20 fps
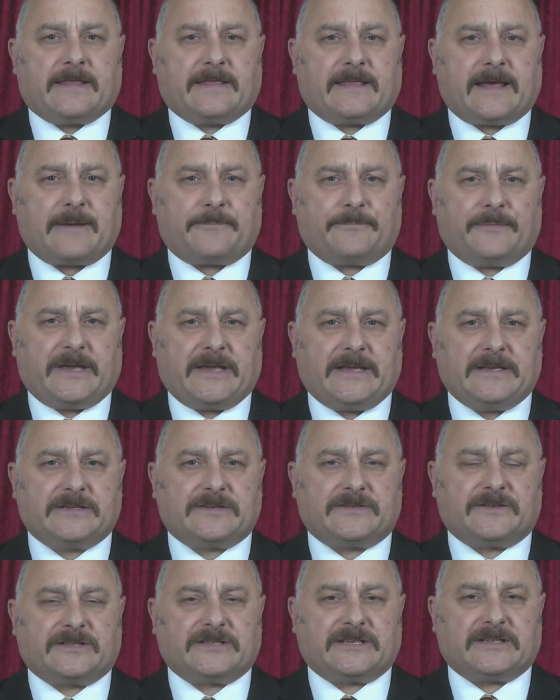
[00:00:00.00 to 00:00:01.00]
That
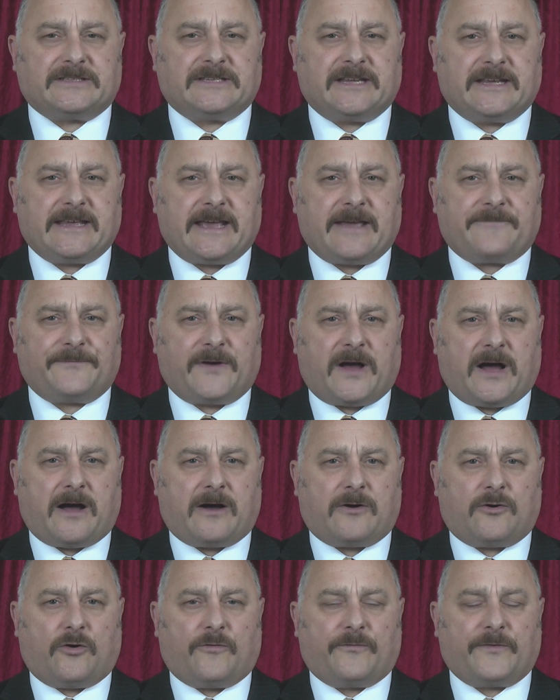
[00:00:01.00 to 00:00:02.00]
means that a
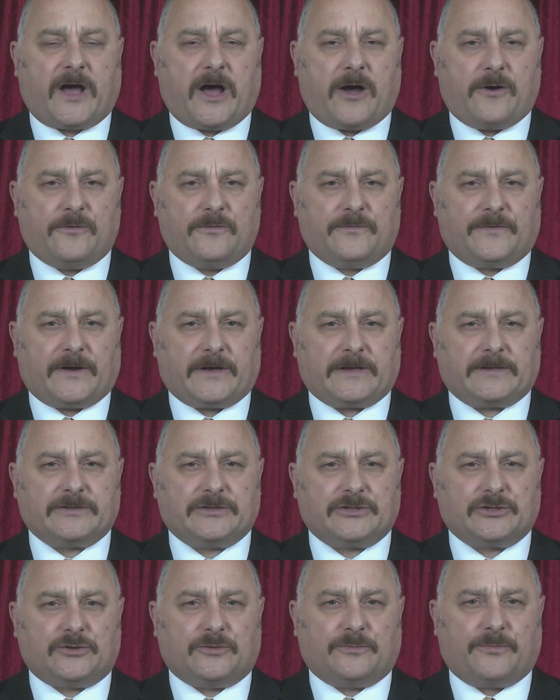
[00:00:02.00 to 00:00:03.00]
TFR of over
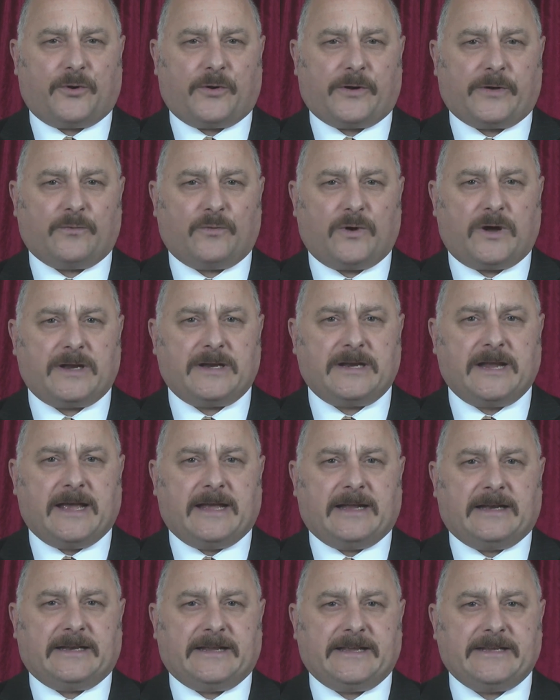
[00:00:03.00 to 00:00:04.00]
2.1
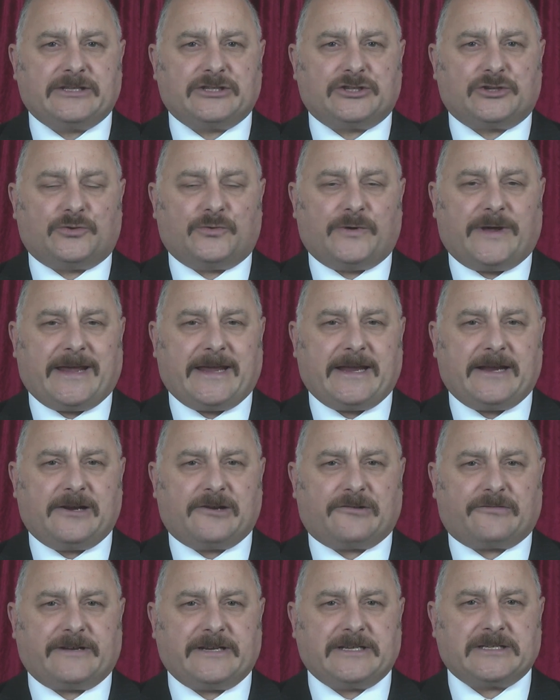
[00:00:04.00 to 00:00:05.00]
leads to
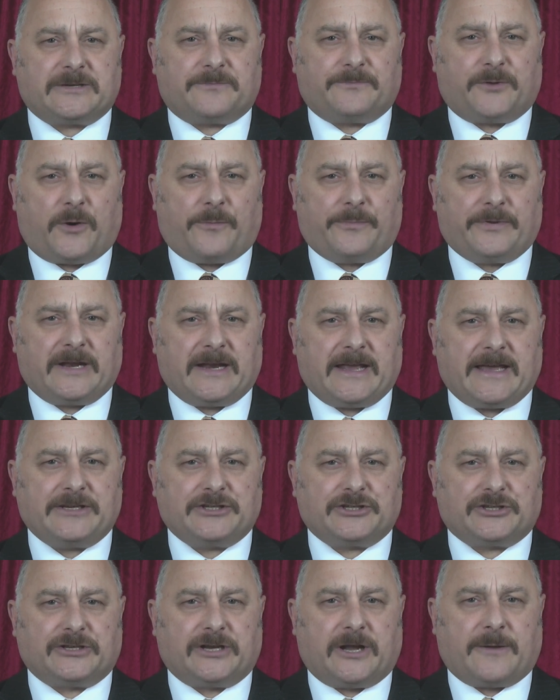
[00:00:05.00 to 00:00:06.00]
increased
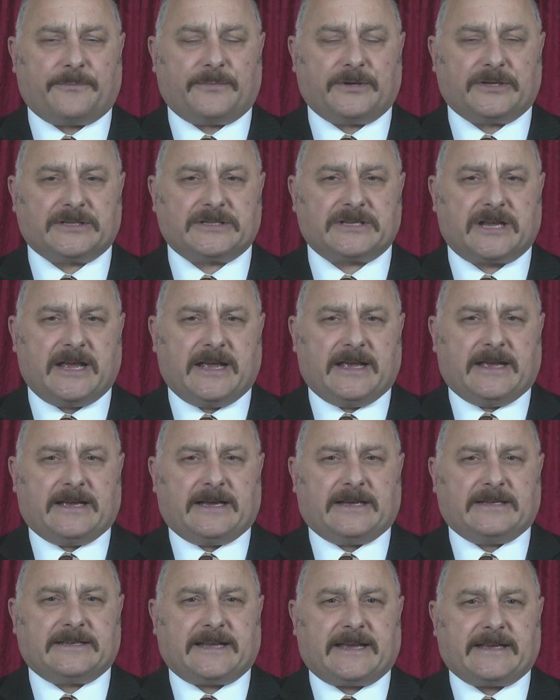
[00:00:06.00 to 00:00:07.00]
population numbers,
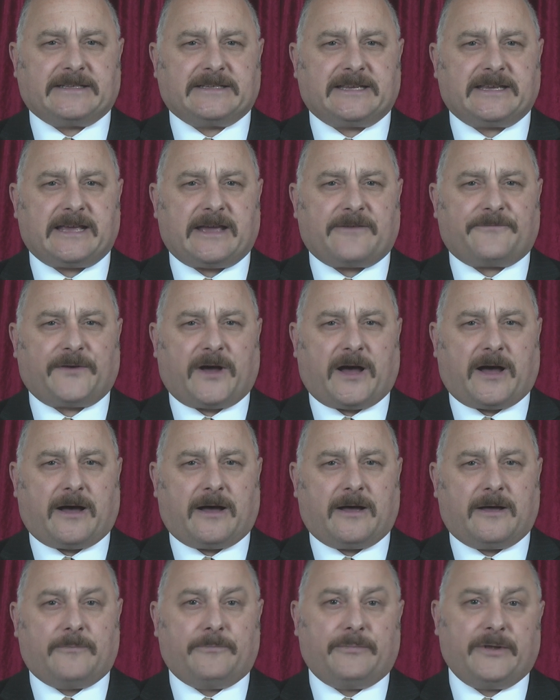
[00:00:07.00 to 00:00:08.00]
and a
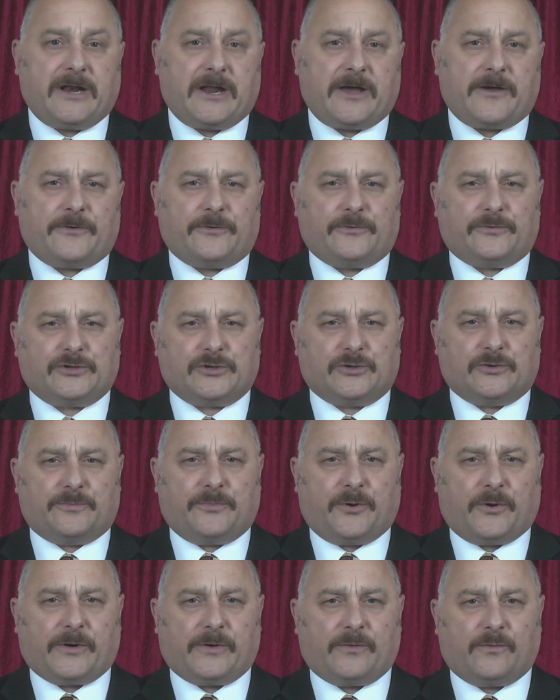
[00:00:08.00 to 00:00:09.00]
TFR below
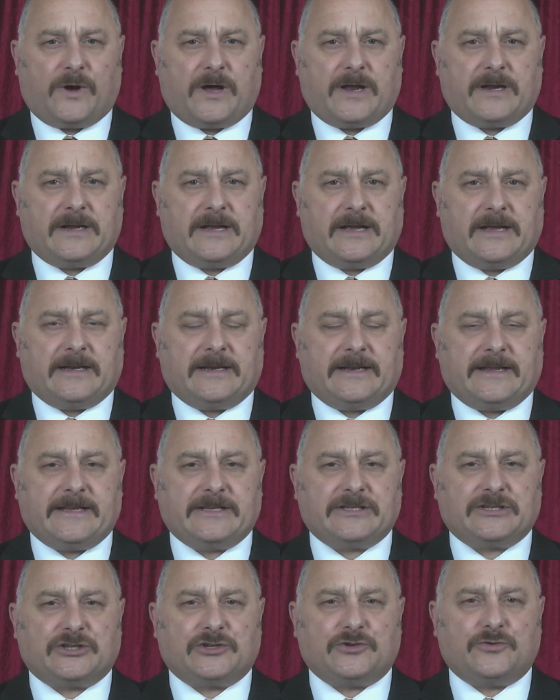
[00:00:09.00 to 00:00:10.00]
2.1
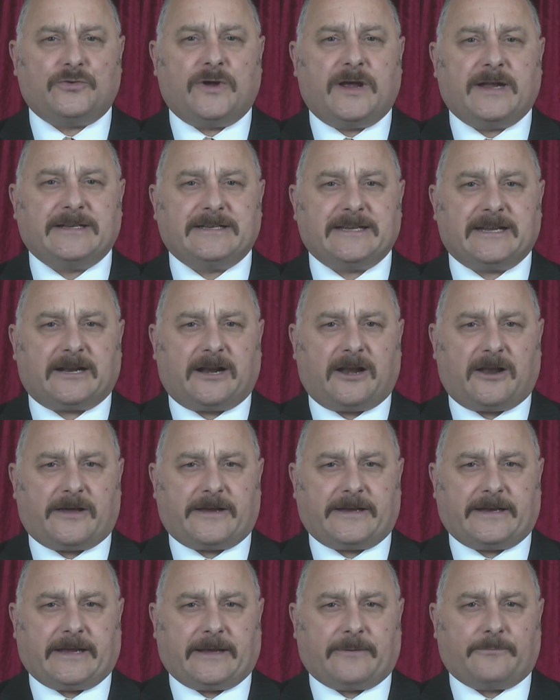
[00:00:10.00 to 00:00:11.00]
leads to
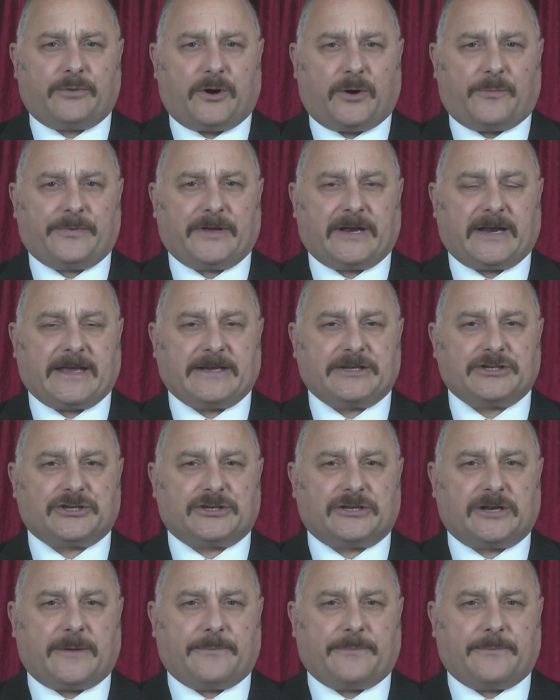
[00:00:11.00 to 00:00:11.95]
declining population